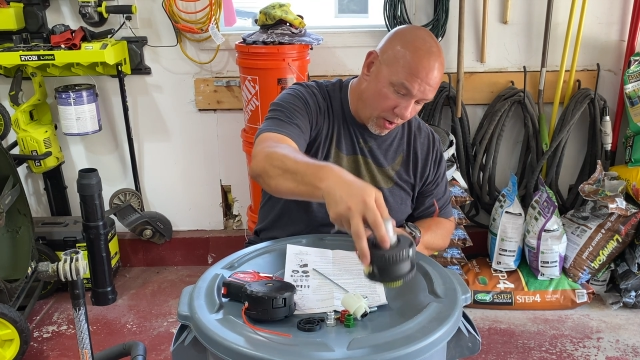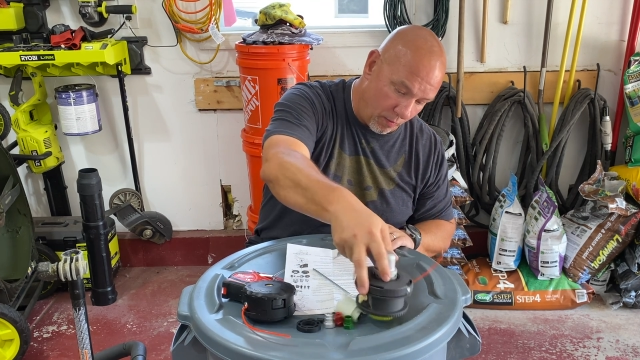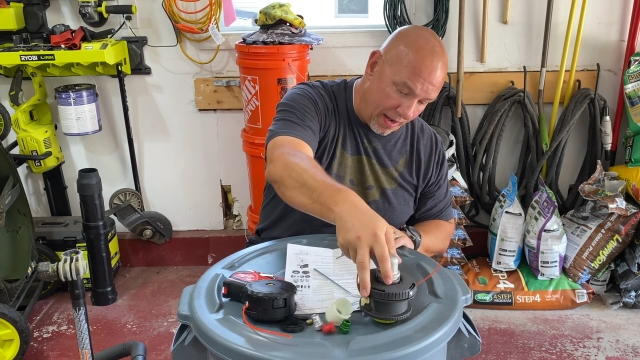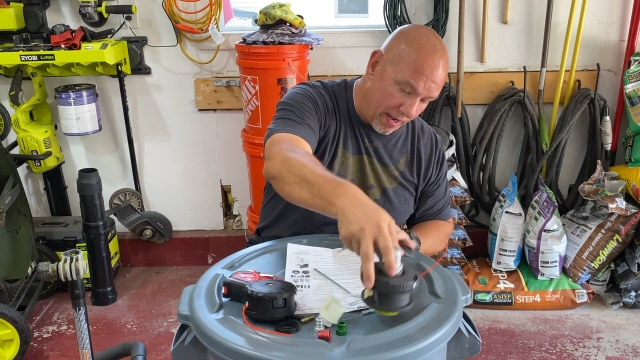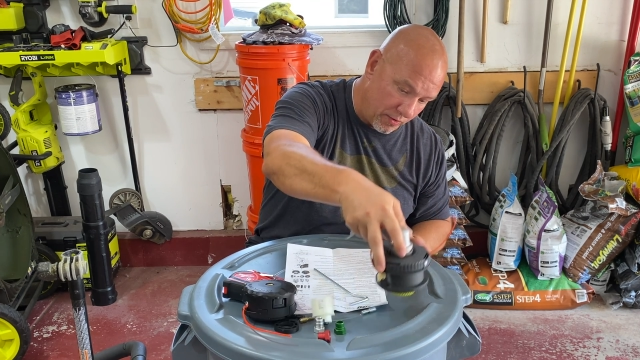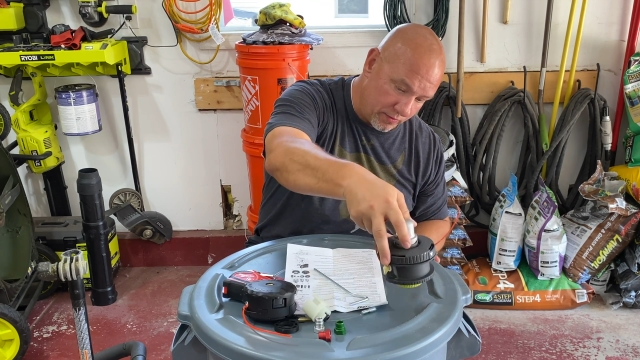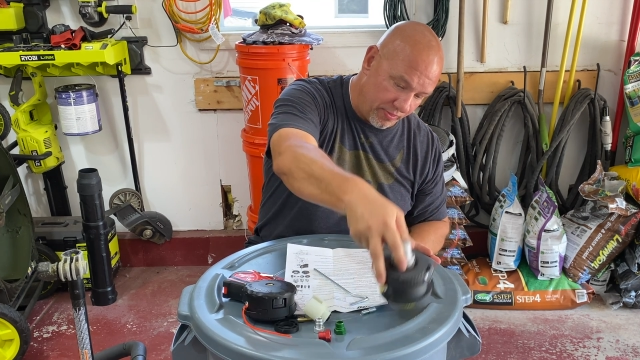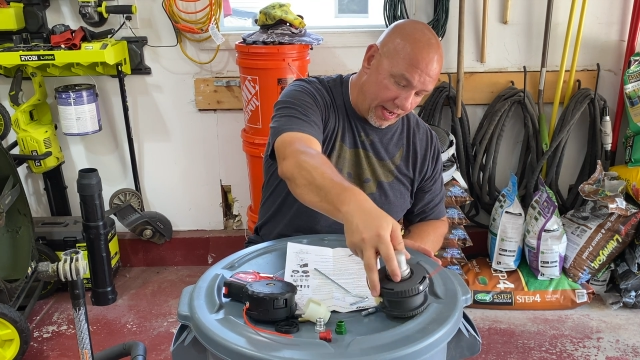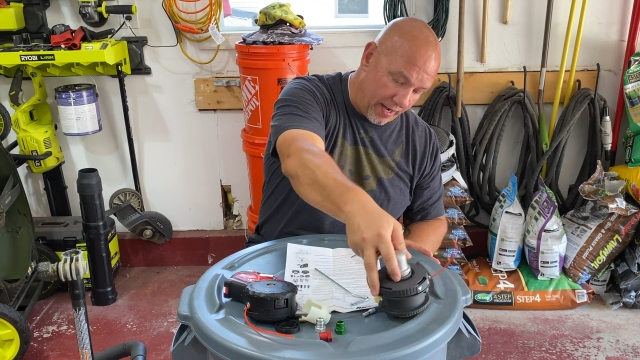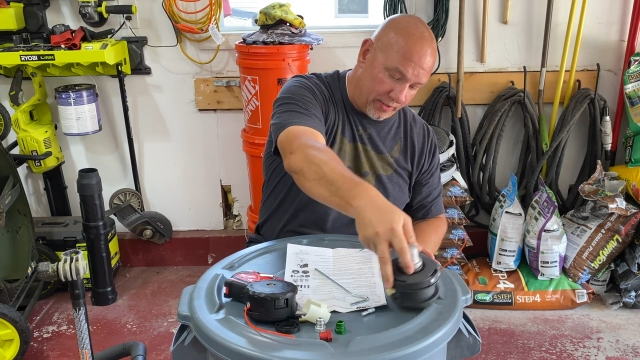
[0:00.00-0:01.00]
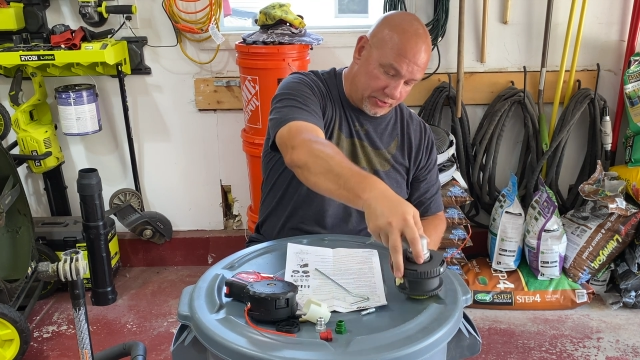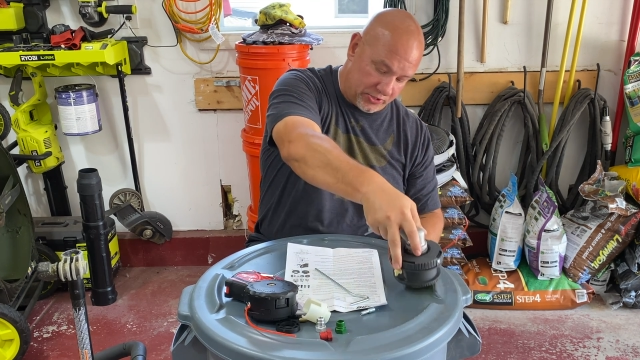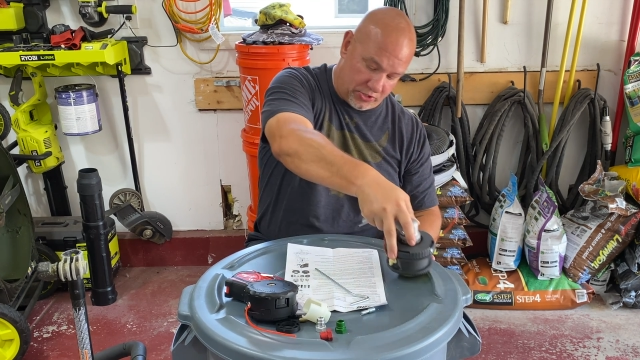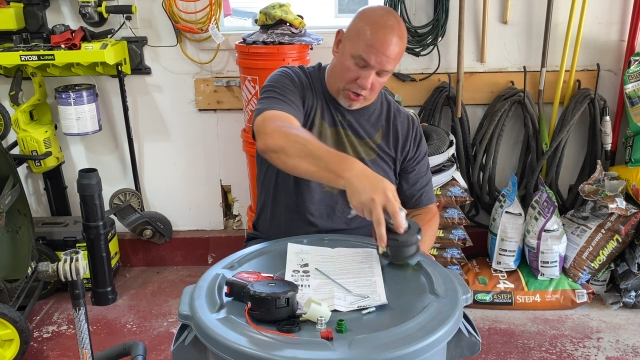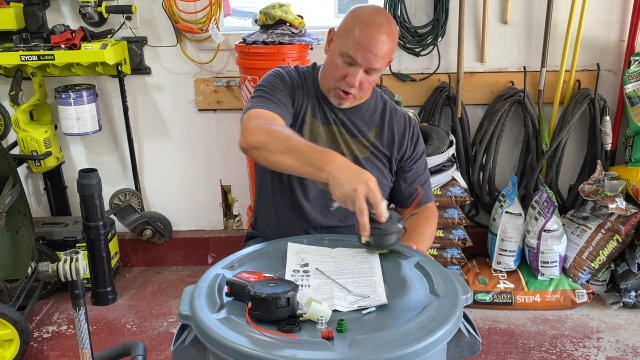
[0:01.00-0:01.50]
around there and
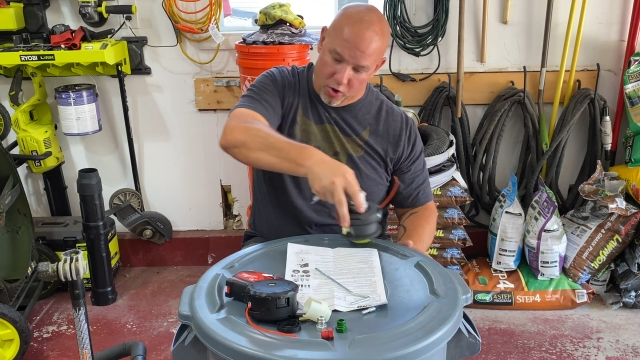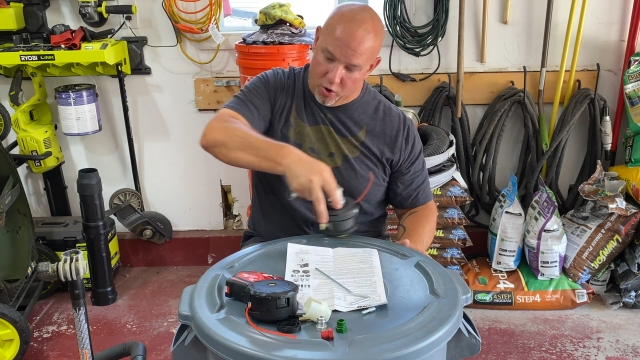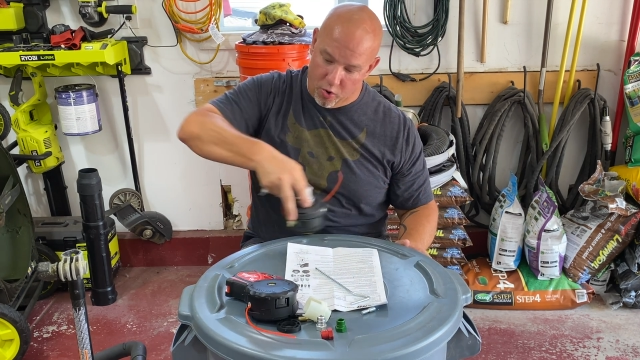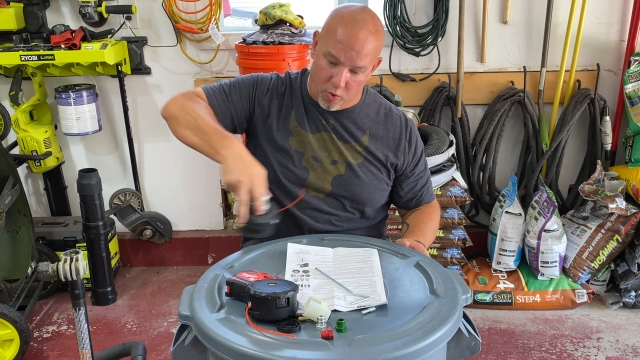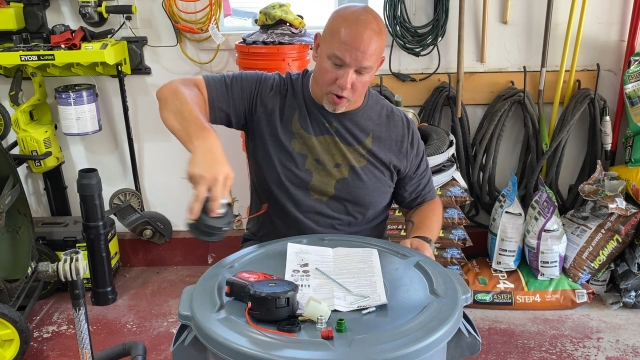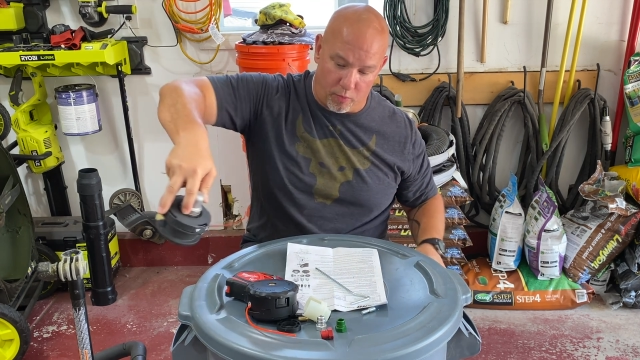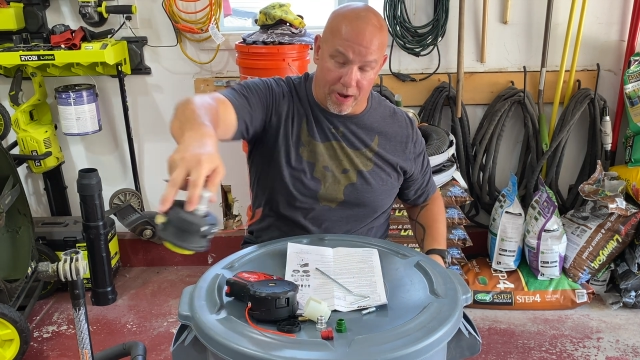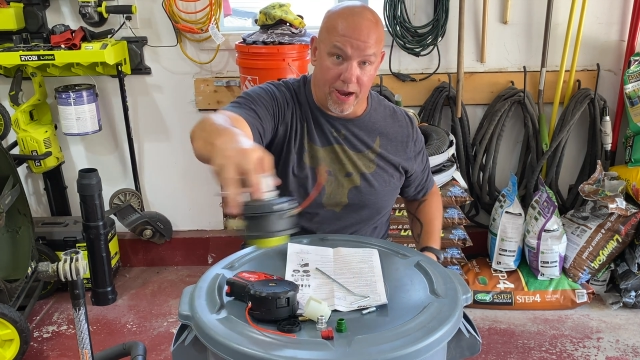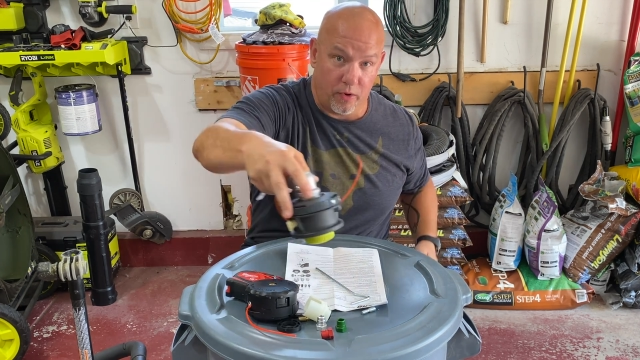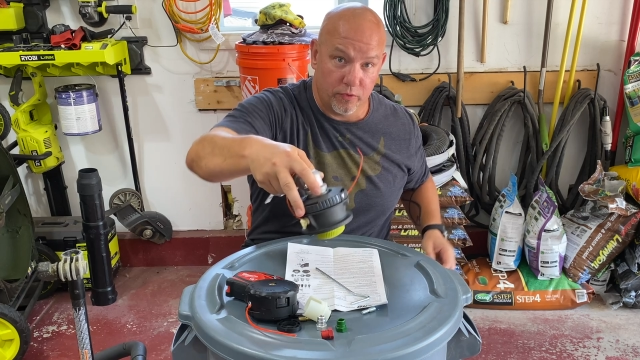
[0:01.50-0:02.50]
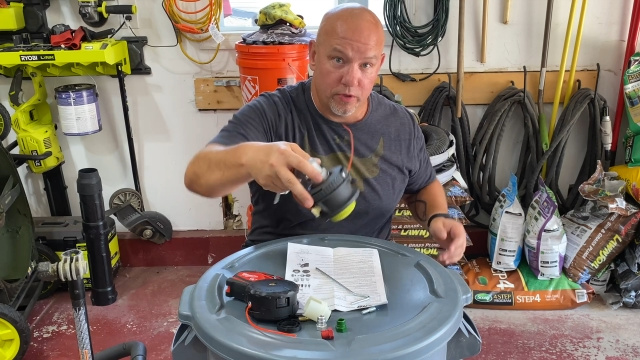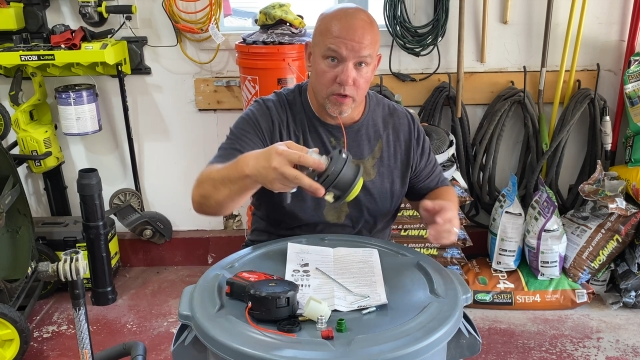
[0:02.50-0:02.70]
just go around.